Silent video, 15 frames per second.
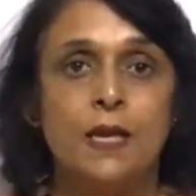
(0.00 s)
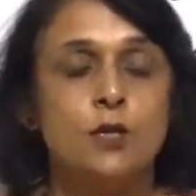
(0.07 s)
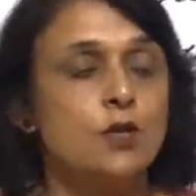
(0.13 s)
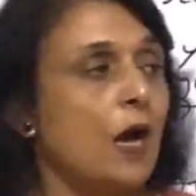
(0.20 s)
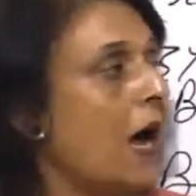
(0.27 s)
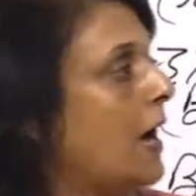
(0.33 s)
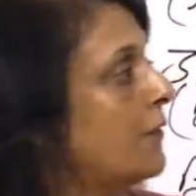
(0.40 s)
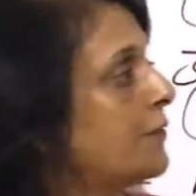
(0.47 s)
So
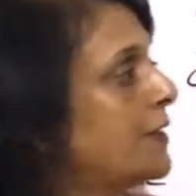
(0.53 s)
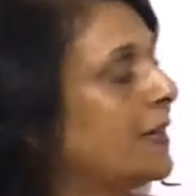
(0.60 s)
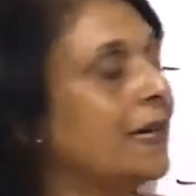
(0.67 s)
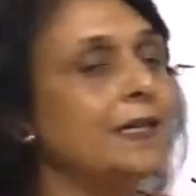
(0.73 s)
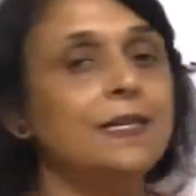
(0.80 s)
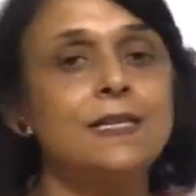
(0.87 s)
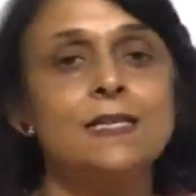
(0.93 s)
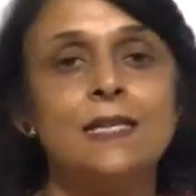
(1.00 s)
after
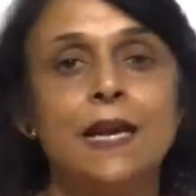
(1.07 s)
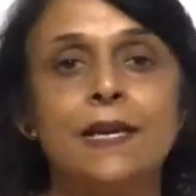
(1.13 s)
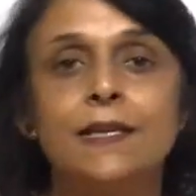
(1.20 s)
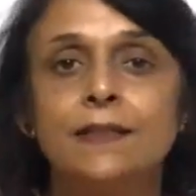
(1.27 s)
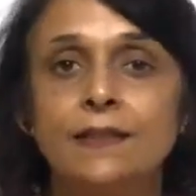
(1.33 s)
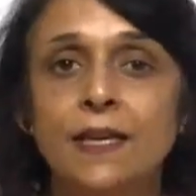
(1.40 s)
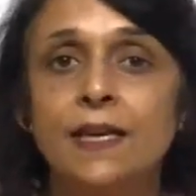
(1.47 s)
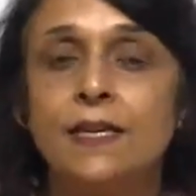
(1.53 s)

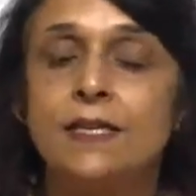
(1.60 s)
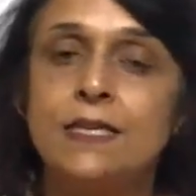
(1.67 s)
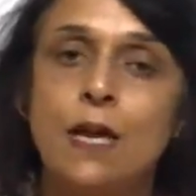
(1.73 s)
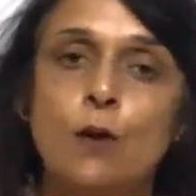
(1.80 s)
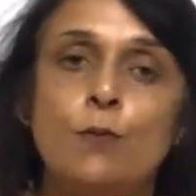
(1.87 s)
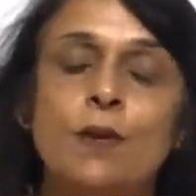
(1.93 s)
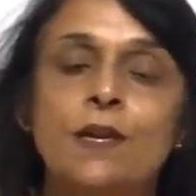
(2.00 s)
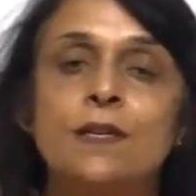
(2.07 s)
understanding this,
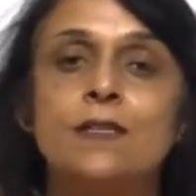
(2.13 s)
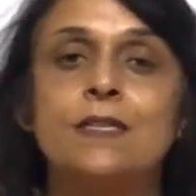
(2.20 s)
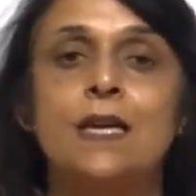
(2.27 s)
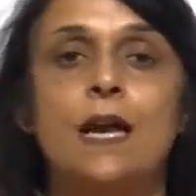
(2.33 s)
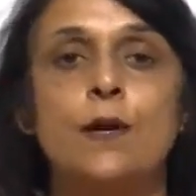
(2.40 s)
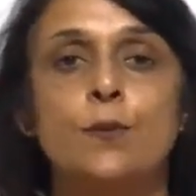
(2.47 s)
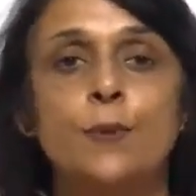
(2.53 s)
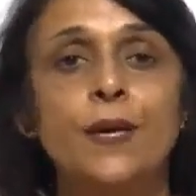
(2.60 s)
now we can
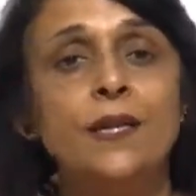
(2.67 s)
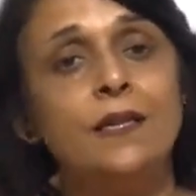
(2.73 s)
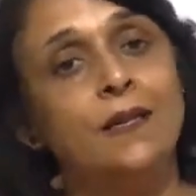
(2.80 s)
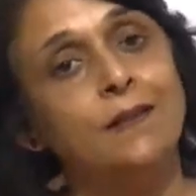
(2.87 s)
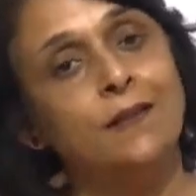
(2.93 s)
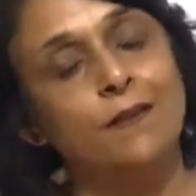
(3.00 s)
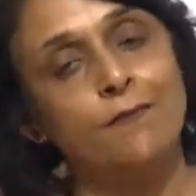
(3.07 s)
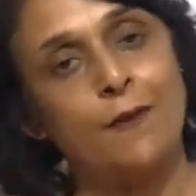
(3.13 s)
start with
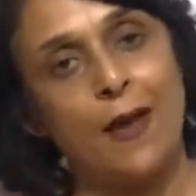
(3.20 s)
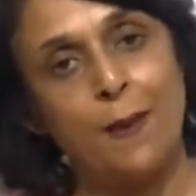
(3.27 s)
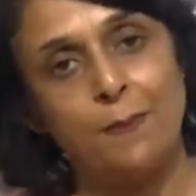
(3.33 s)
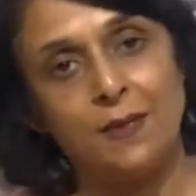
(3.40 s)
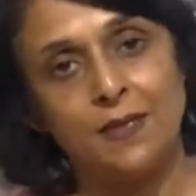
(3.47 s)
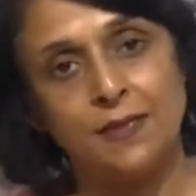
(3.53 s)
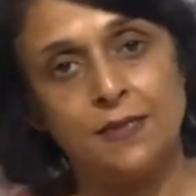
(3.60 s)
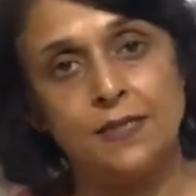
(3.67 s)
the
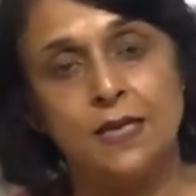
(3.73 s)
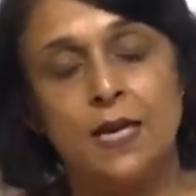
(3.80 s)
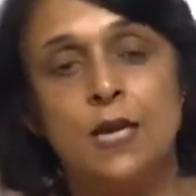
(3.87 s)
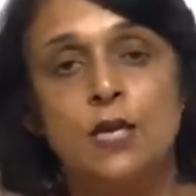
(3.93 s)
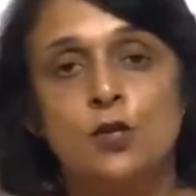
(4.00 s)
families.